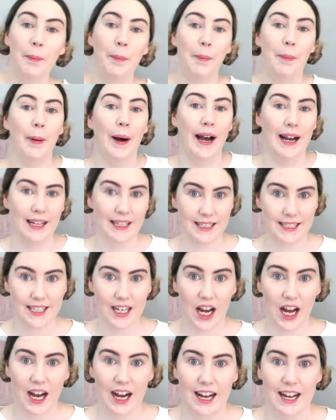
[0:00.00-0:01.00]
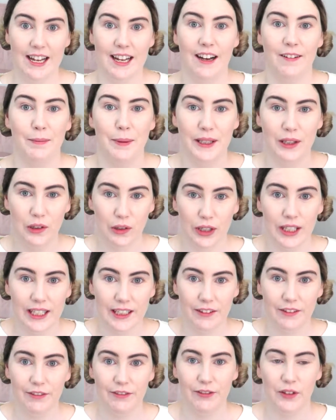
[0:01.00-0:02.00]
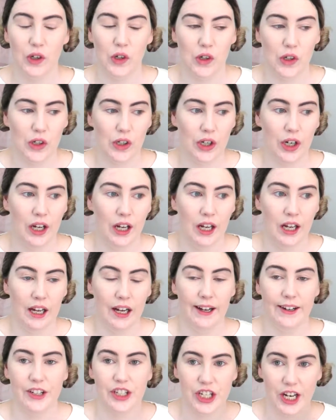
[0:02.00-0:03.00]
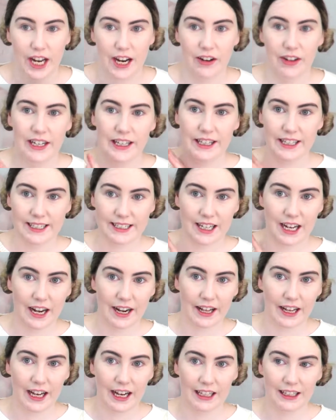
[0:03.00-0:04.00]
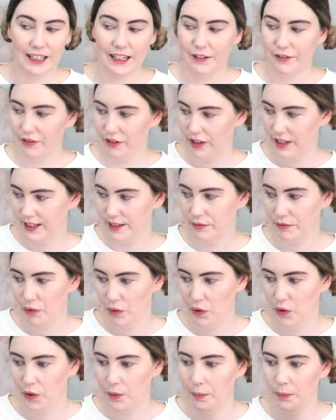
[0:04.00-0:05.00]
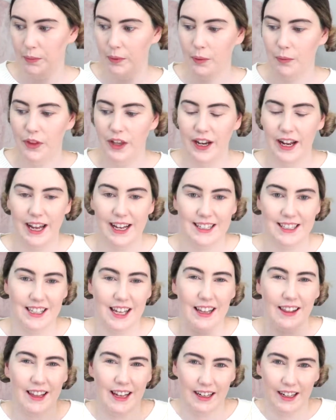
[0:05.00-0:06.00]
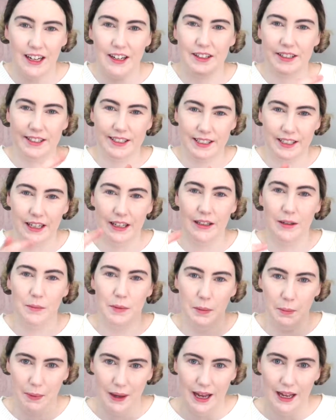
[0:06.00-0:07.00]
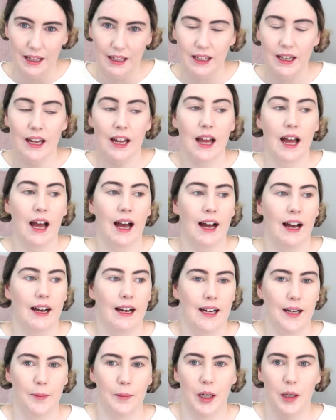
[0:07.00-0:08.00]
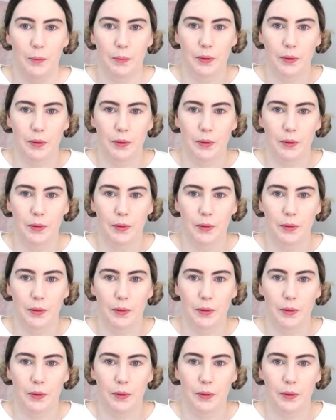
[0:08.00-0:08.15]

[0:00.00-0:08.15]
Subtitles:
But I have been looking for a chair in this kind of color for this room that has like that kind of scalloped back. I'll